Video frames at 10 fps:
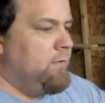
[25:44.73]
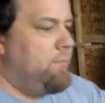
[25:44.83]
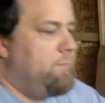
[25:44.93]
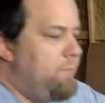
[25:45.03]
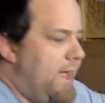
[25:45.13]

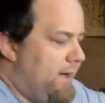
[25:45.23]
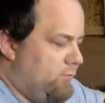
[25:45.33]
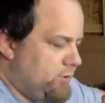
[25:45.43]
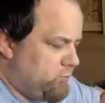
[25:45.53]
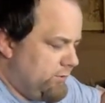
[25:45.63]
Matt,
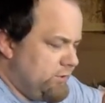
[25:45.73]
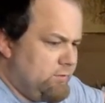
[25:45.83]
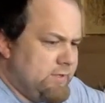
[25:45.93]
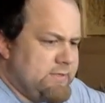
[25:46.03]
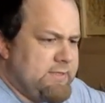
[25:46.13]
which one do you
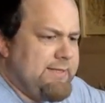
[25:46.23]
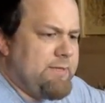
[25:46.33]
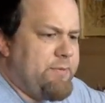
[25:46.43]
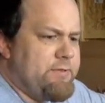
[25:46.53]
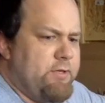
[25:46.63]
want to see, the
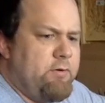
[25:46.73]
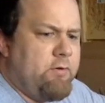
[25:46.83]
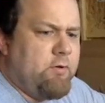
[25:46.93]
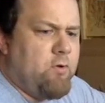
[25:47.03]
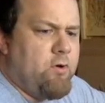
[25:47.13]
Paduke
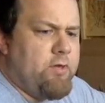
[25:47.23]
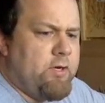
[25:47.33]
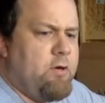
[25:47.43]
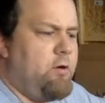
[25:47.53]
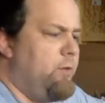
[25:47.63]
or the
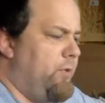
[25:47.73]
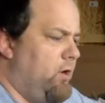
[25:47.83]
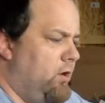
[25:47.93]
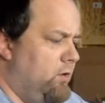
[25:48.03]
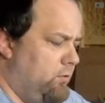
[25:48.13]

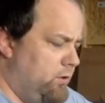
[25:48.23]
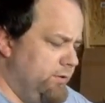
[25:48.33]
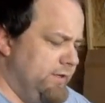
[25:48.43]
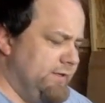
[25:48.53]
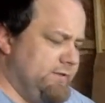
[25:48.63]
Cocobolo on
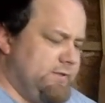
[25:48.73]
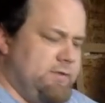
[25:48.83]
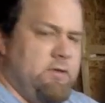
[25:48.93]
this?